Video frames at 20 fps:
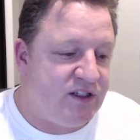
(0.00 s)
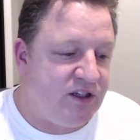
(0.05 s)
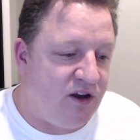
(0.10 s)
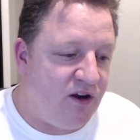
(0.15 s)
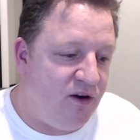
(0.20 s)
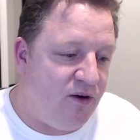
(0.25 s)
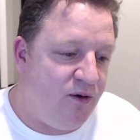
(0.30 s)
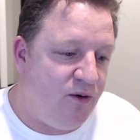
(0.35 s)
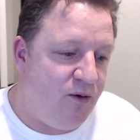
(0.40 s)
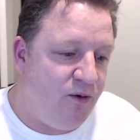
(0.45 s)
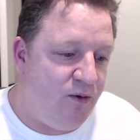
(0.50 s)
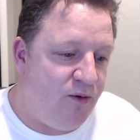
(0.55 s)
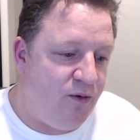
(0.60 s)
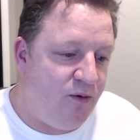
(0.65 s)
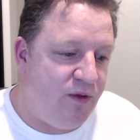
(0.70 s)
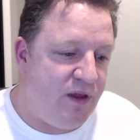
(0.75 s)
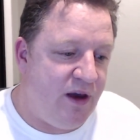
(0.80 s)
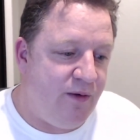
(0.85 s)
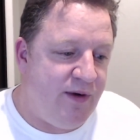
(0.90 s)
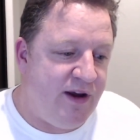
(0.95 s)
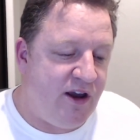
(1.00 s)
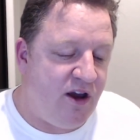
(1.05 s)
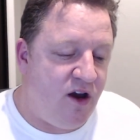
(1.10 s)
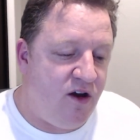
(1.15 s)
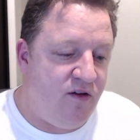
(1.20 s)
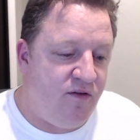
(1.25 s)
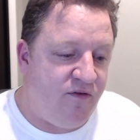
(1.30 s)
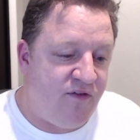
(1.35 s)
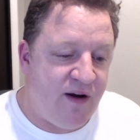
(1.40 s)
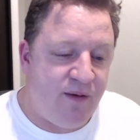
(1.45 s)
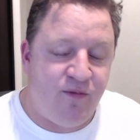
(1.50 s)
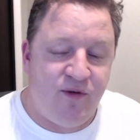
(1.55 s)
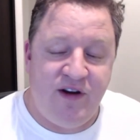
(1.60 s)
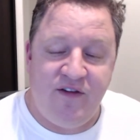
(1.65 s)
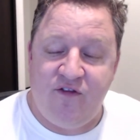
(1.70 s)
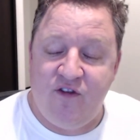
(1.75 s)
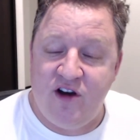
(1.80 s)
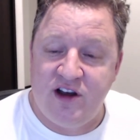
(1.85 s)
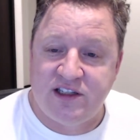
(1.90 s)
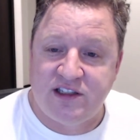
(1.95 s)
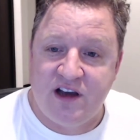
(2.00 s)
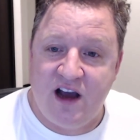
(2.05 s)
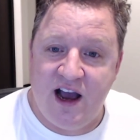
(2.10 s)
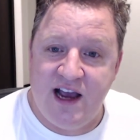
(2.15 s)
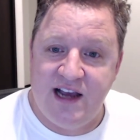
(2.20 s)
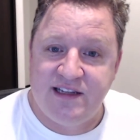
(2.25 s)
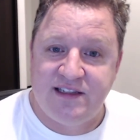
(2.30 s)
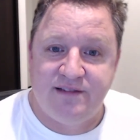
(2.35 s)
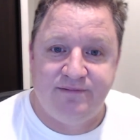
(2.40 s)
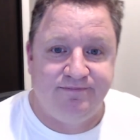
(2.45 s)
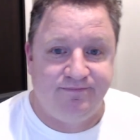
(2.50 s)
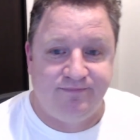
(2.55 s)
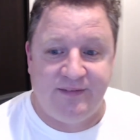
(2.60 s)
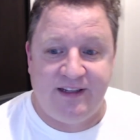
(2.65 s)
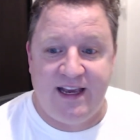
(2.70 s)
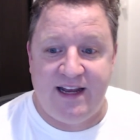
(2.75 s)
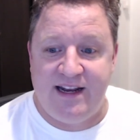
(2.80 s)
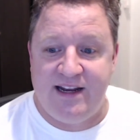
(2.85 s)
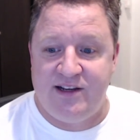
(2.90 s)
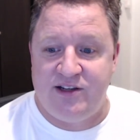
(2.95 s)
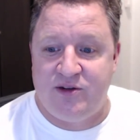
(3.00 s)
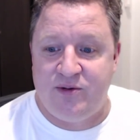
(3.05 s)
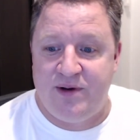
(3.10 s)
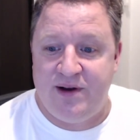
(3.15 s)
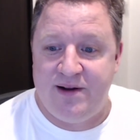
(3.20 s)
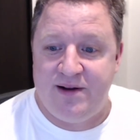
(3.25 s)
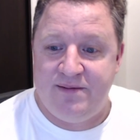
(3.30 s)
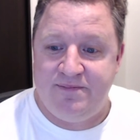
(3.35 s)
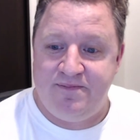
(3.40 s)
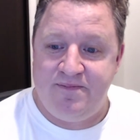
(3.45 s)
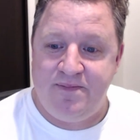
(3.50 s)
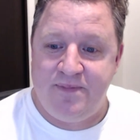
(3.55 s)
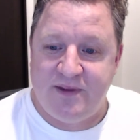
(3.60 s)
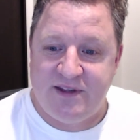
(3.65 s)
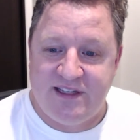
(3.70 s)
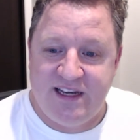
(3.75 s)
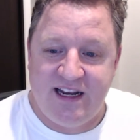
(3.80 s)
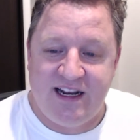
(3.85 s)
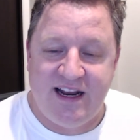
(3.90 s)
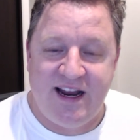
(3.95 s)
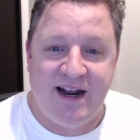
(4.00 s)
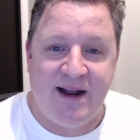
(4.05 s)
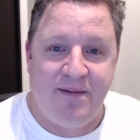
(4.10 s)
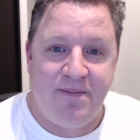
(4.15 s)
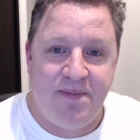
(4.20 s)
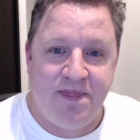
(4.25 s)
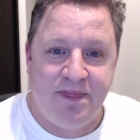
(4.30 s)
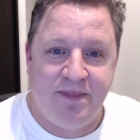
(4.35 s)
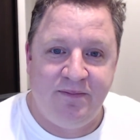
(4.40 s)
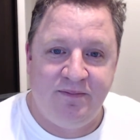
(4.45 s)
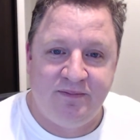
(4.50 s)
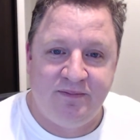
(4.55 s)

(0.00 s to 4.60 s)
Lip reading: So there we go. February 1st, guys. Get into it. See you later.